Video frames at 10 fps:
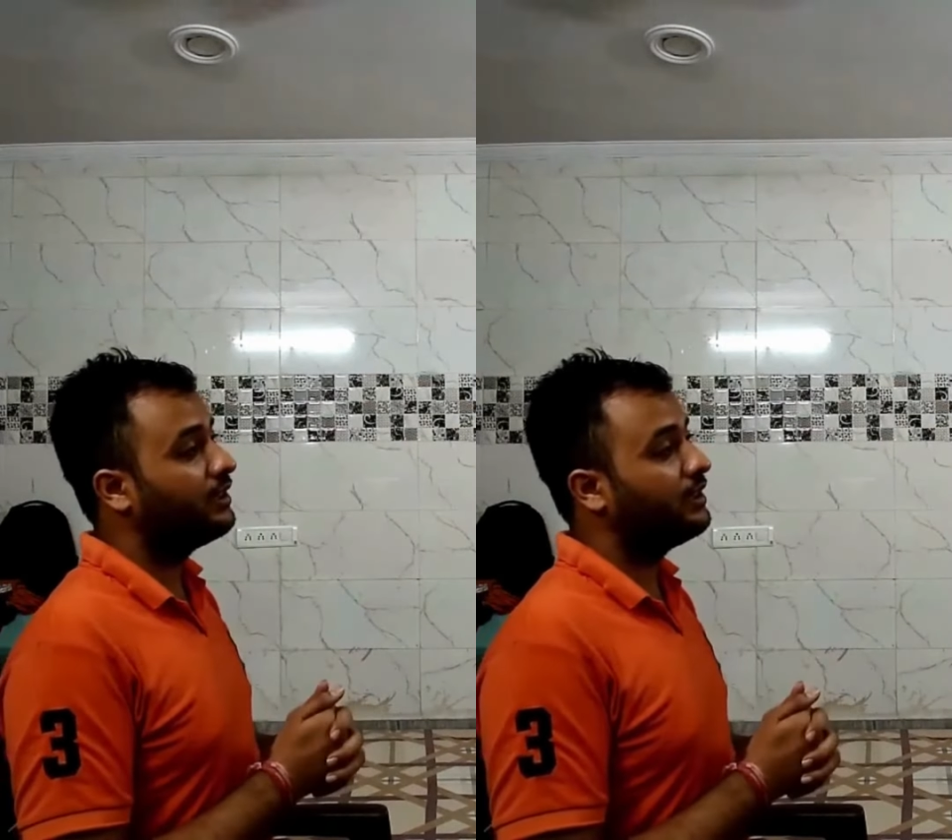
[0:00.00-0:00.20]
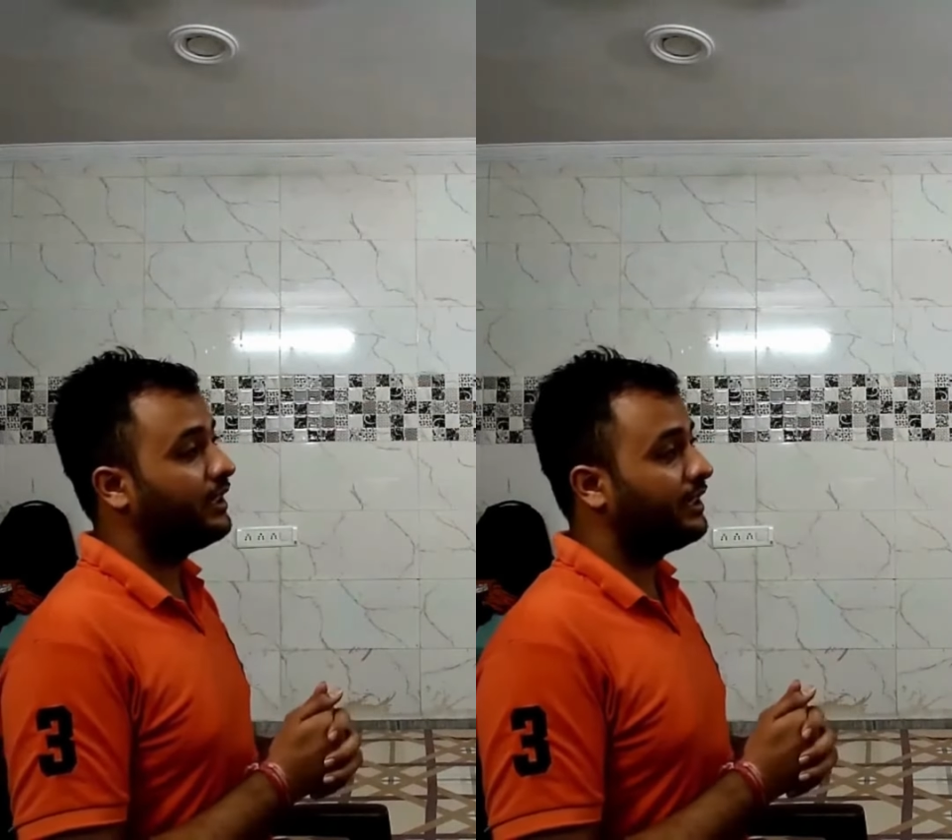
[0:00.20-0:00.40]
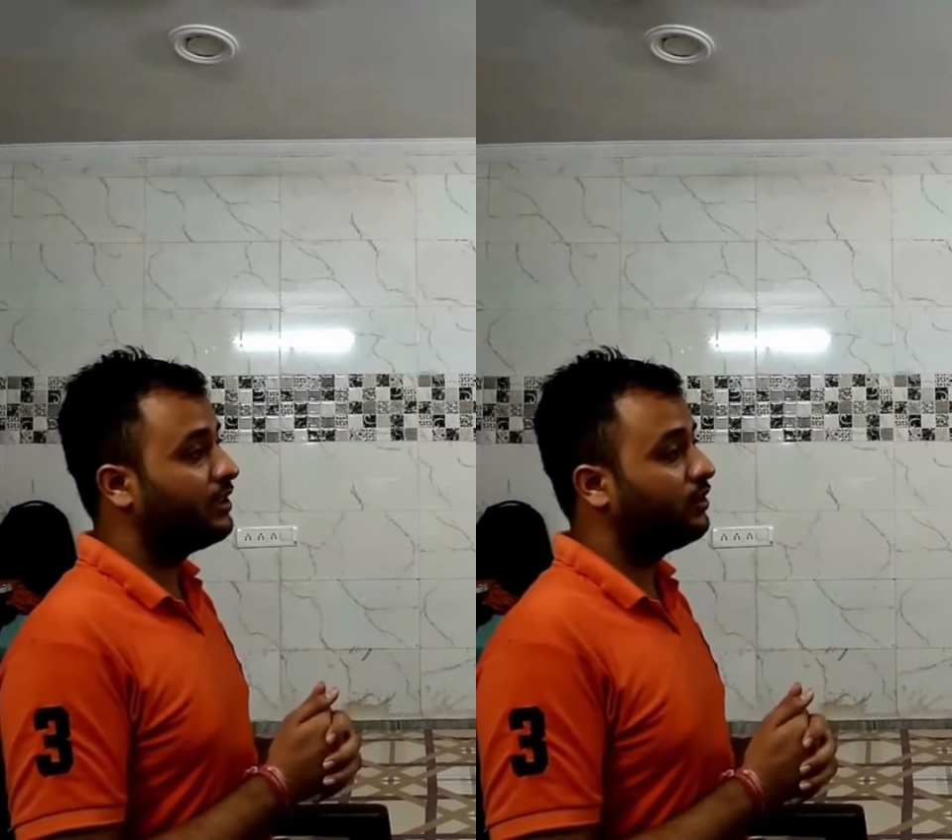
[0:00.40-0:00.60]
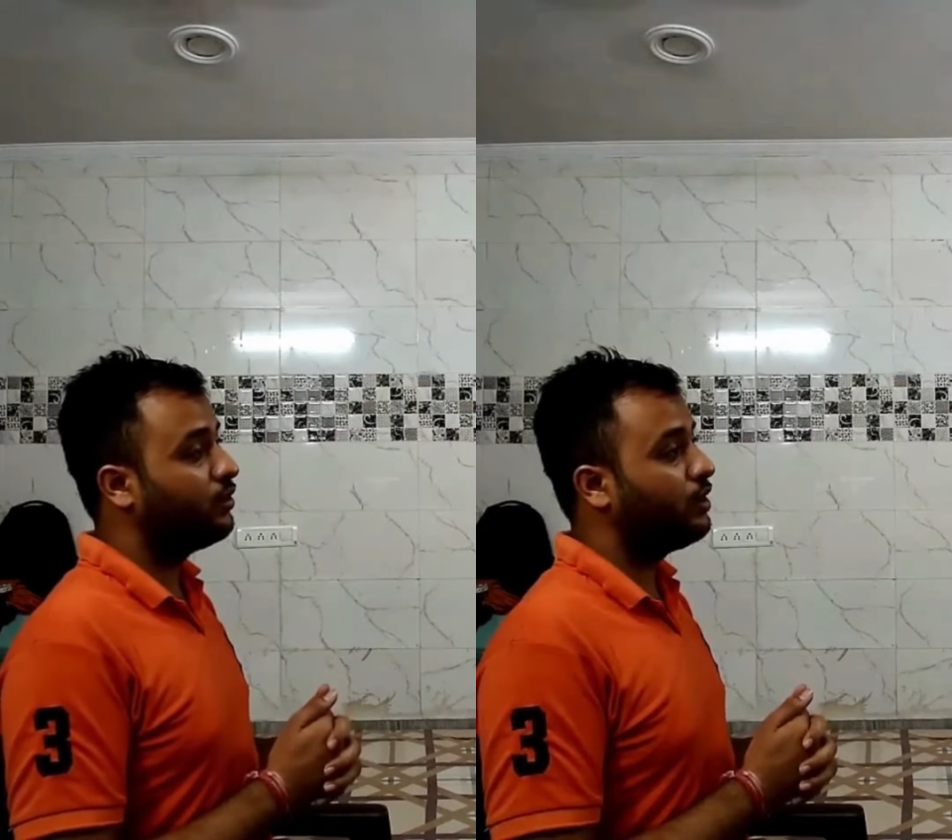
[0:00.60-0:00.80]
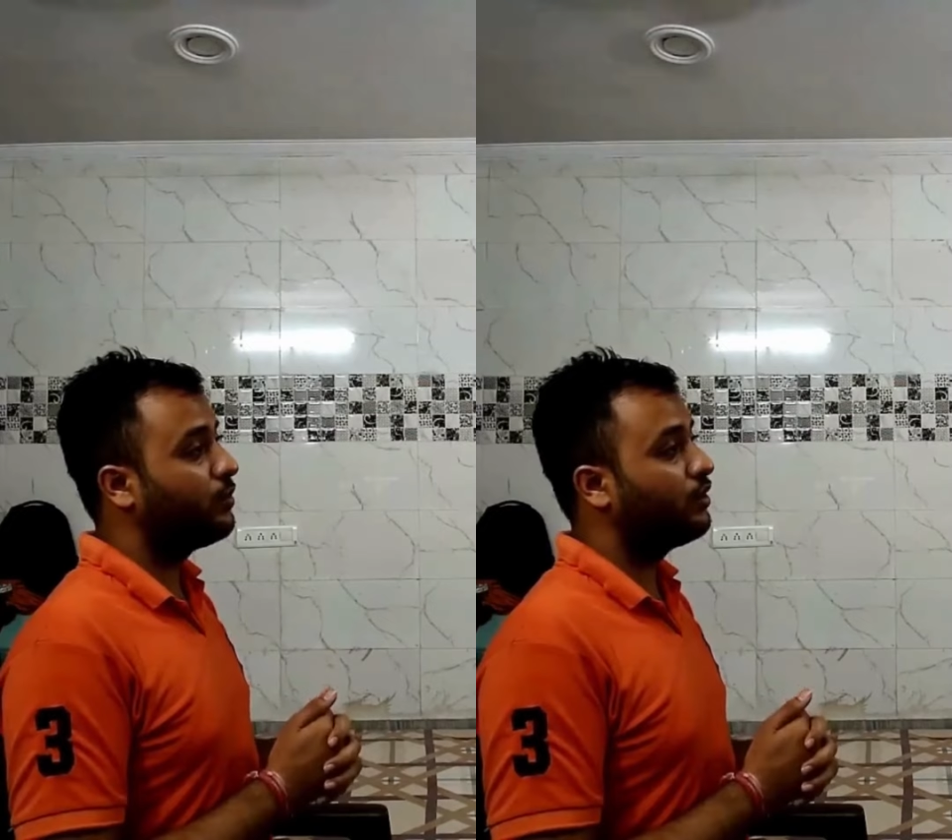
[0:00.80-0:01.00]
return to
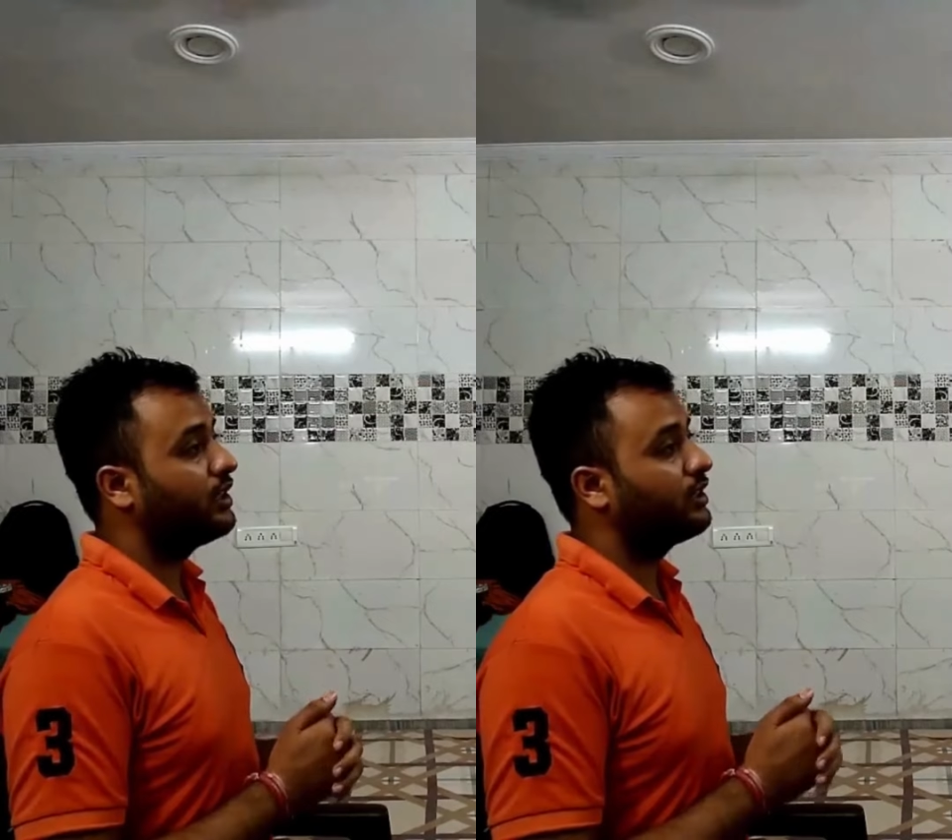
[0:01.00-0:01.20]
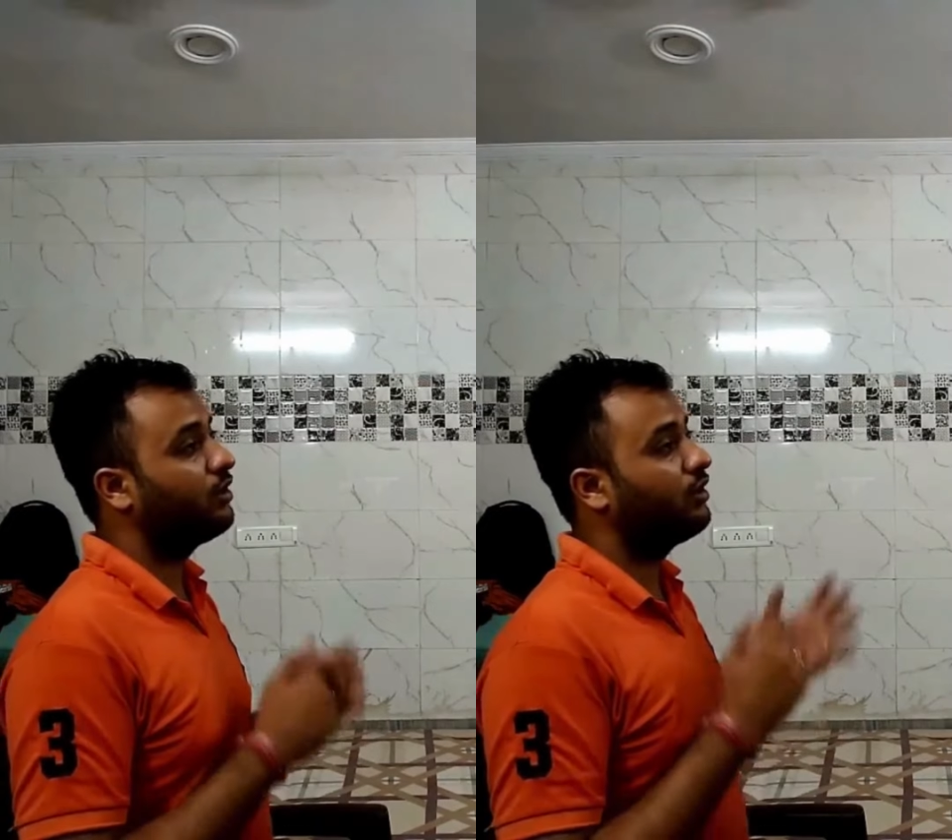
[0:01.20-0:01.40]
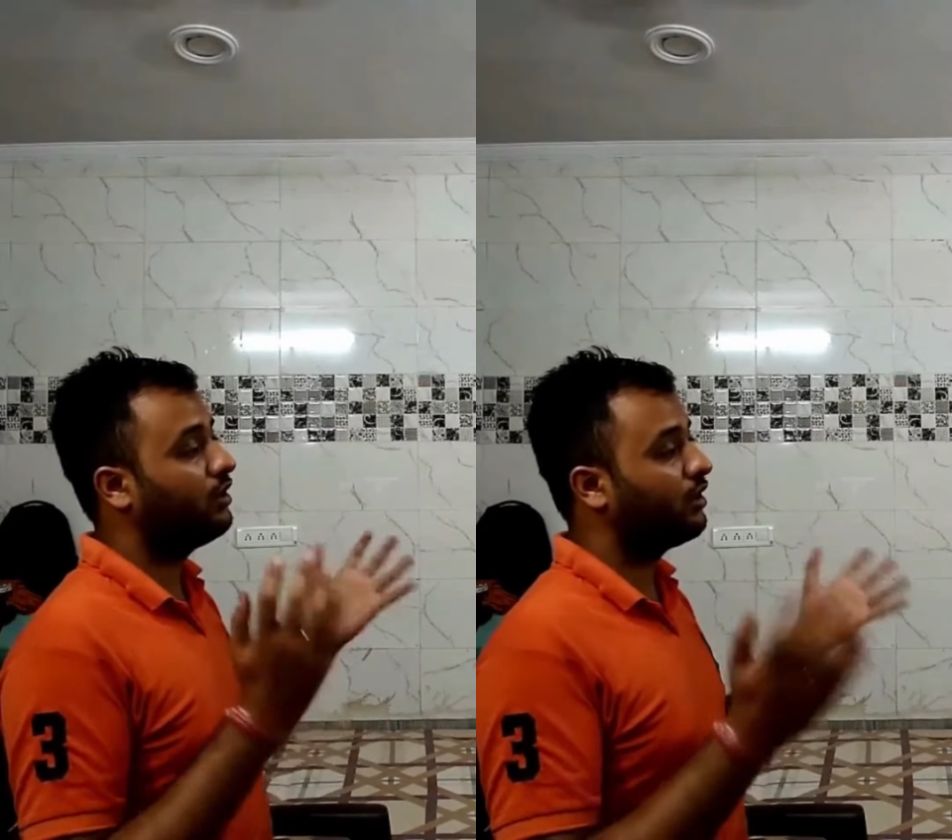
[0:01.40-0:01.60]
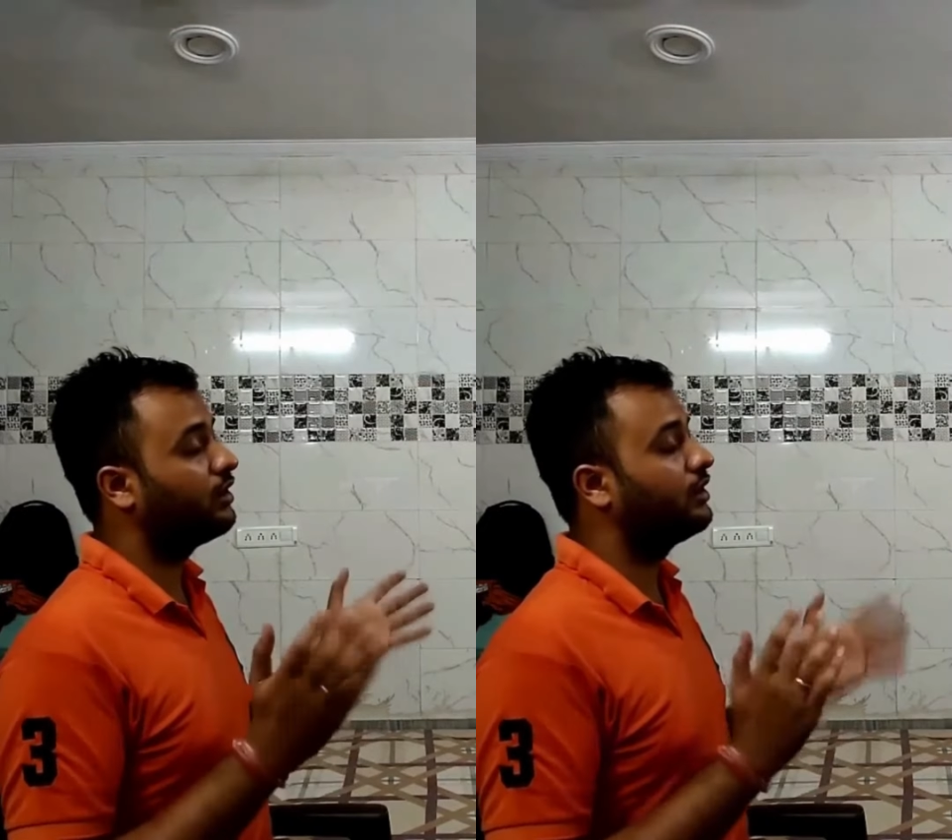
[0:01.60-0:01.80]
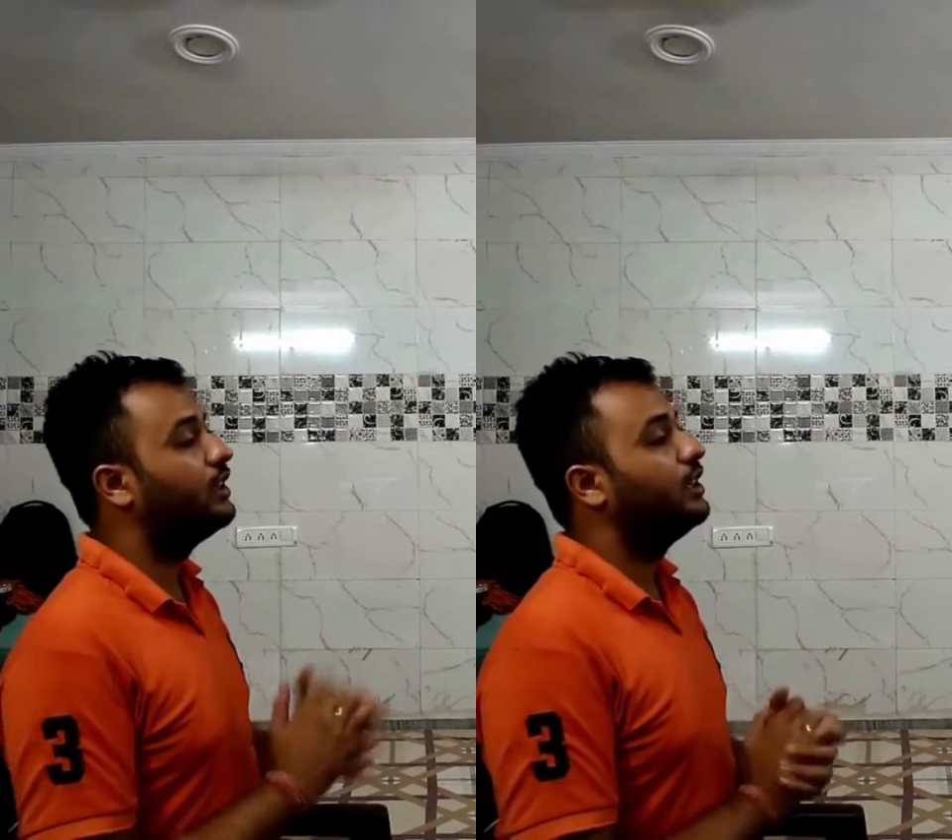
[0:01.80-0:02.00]
your product or not.